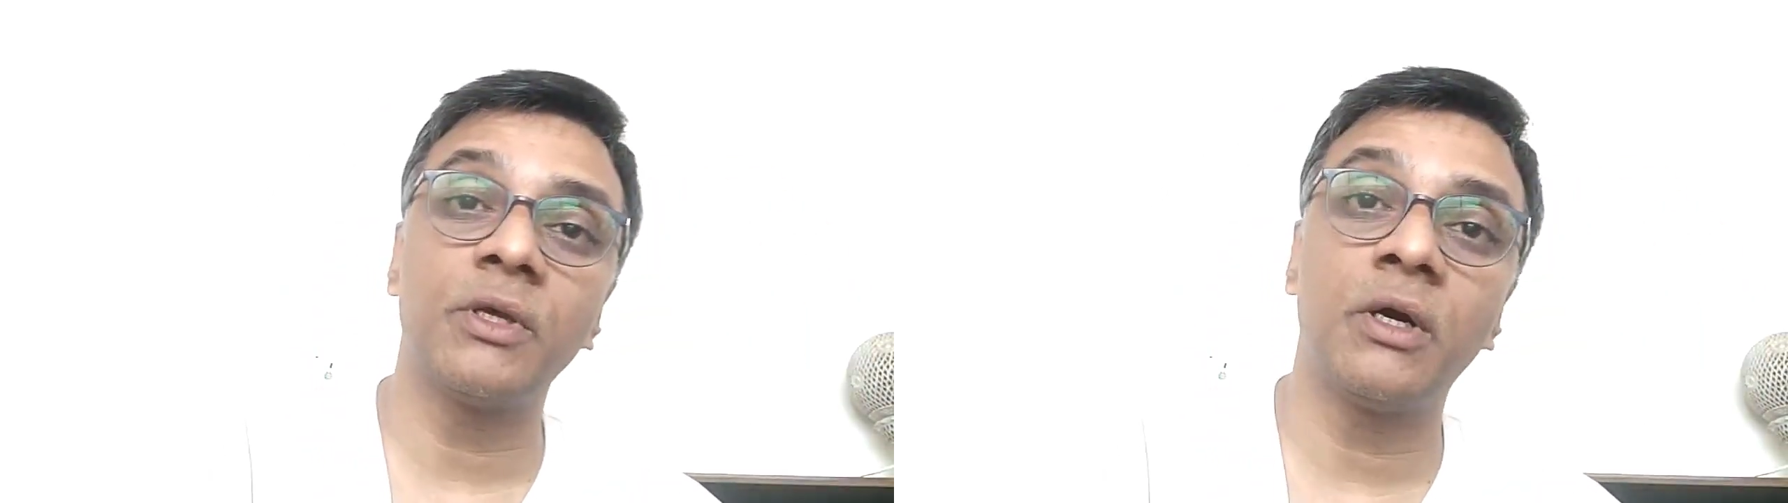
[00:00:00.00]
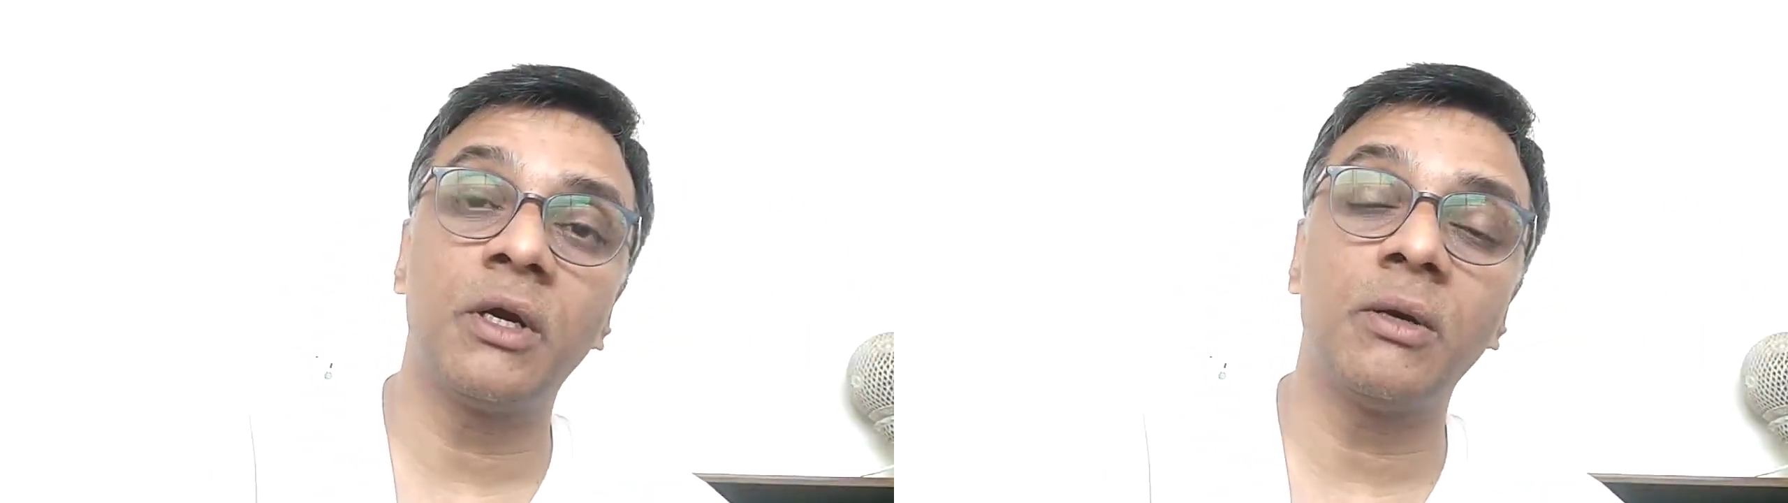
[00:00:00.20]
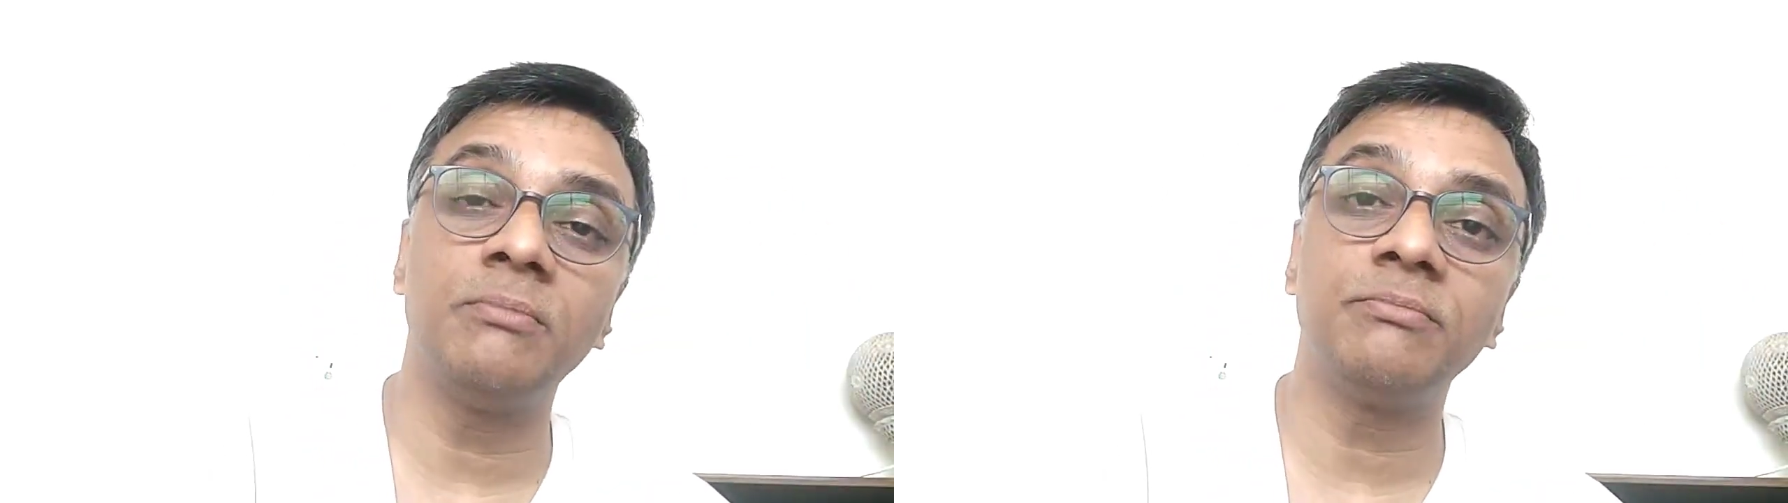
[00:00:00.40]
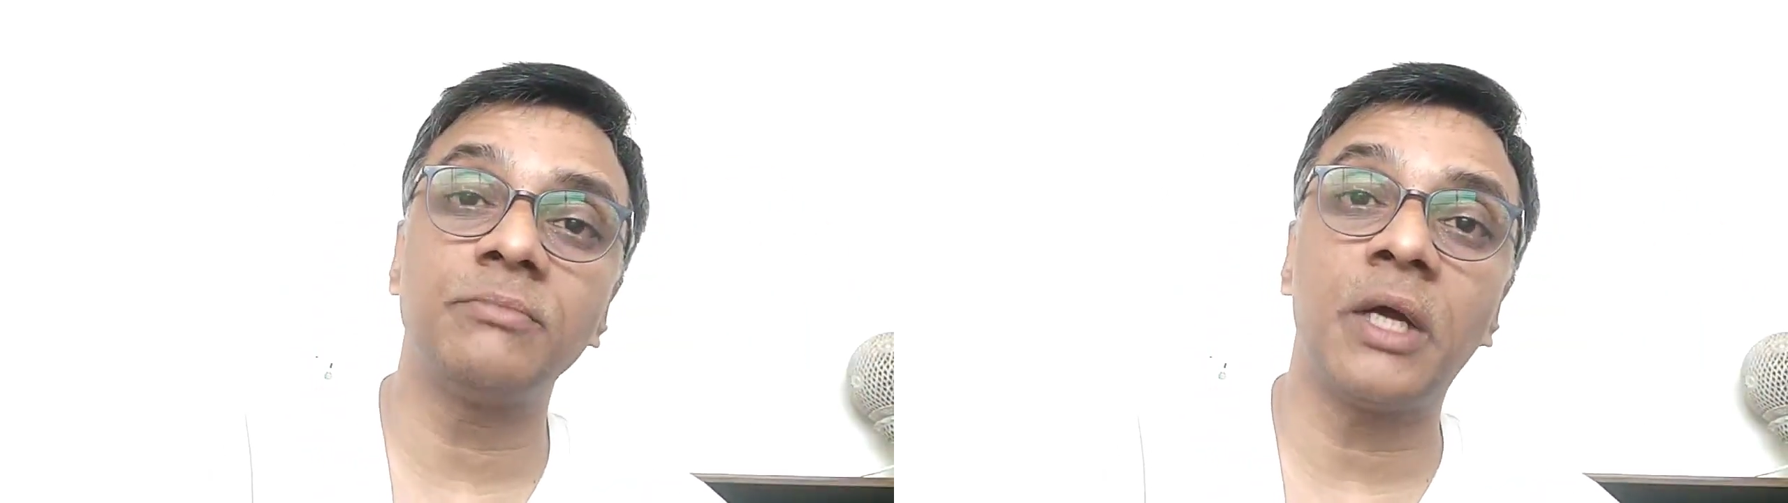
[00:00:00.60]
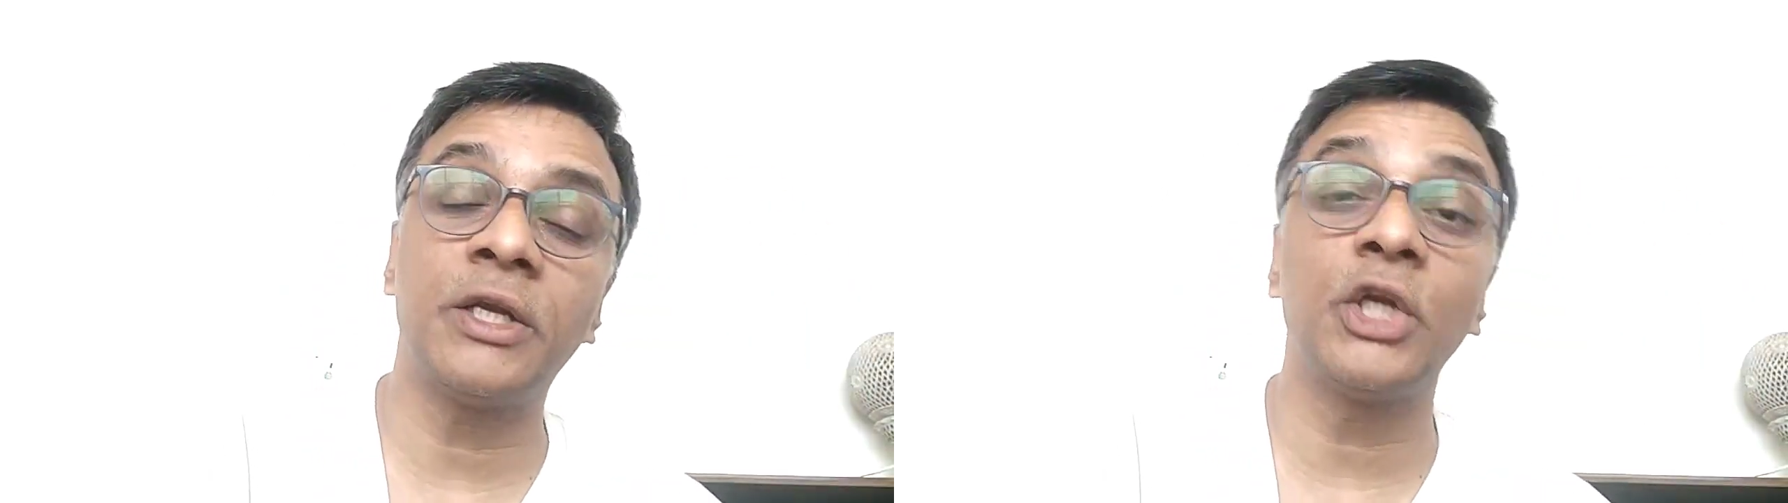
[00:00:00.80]

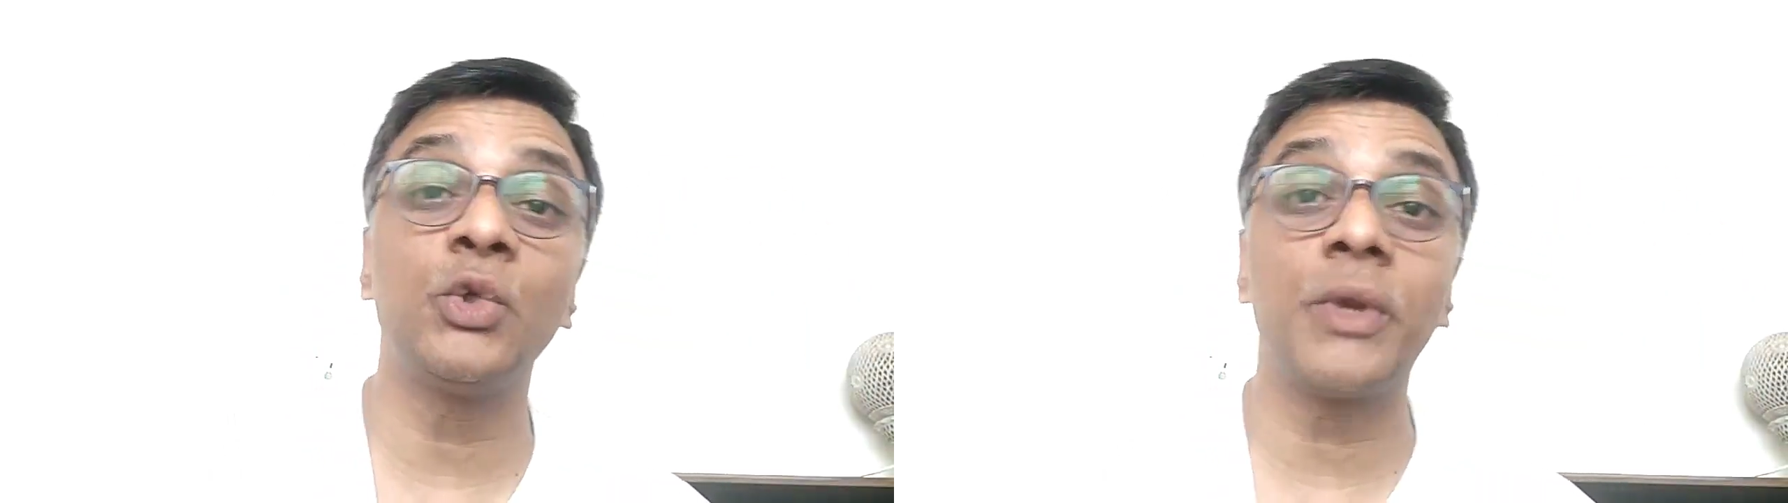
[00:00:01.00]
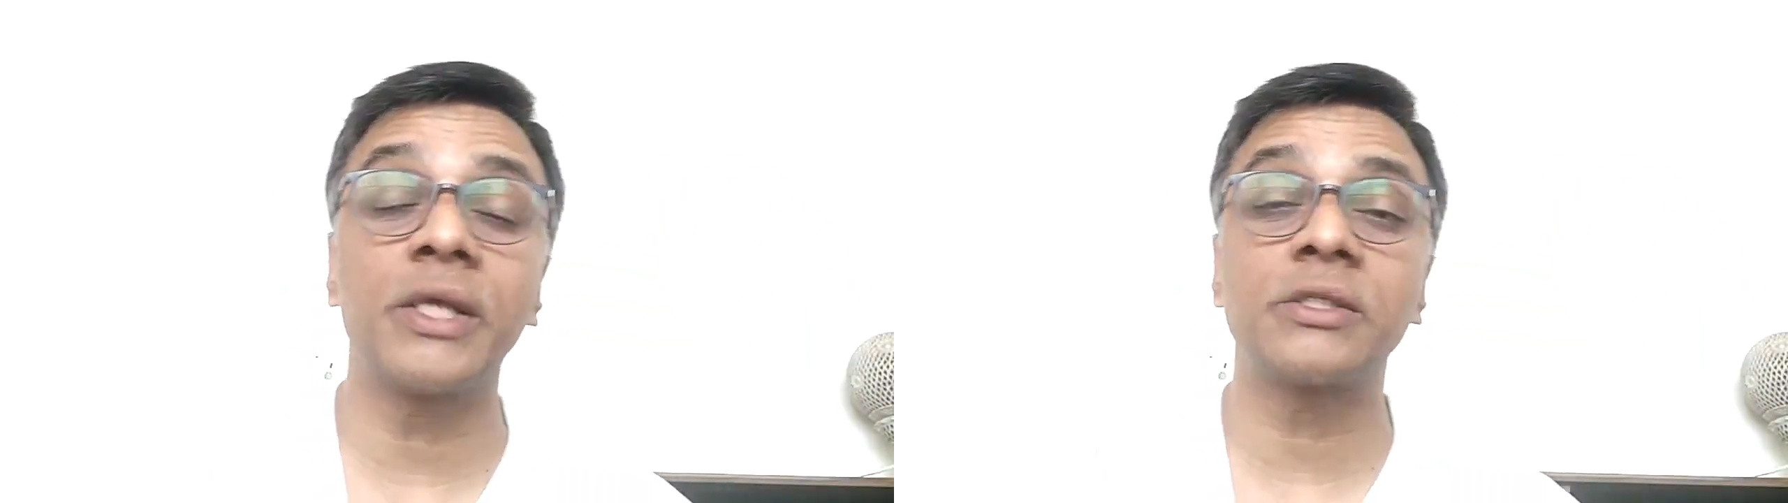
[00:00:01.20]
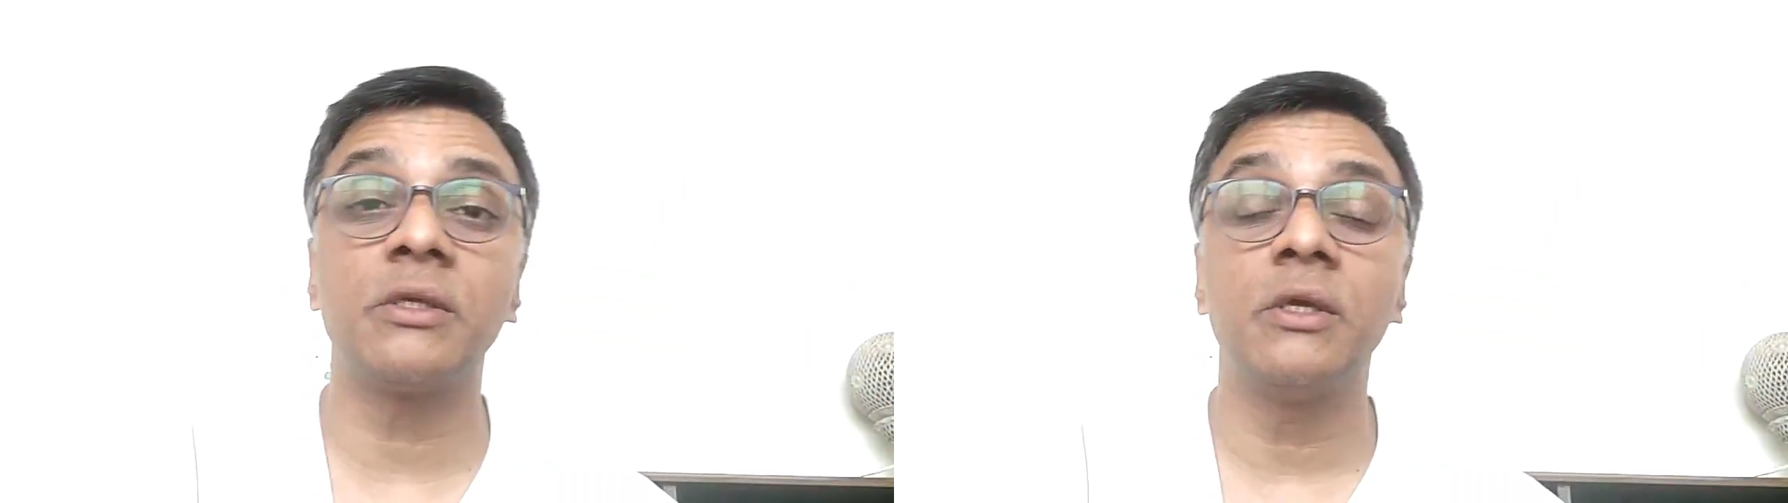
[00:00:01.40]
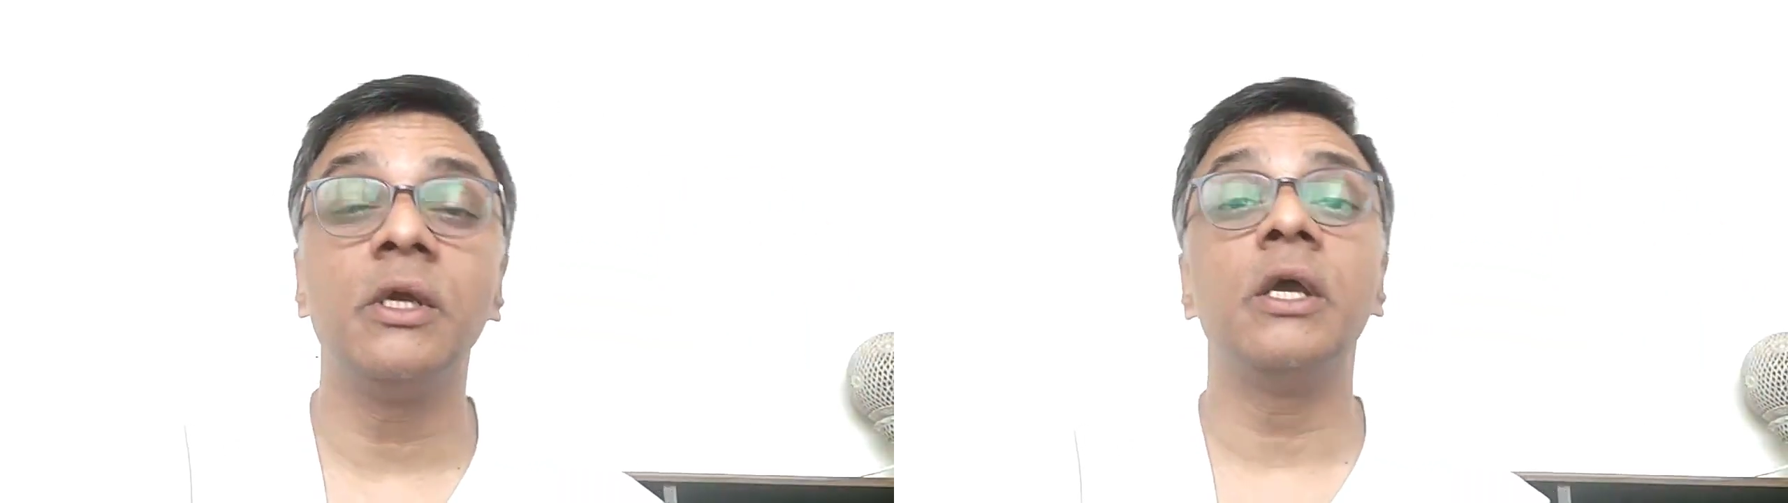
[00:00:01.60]
duress.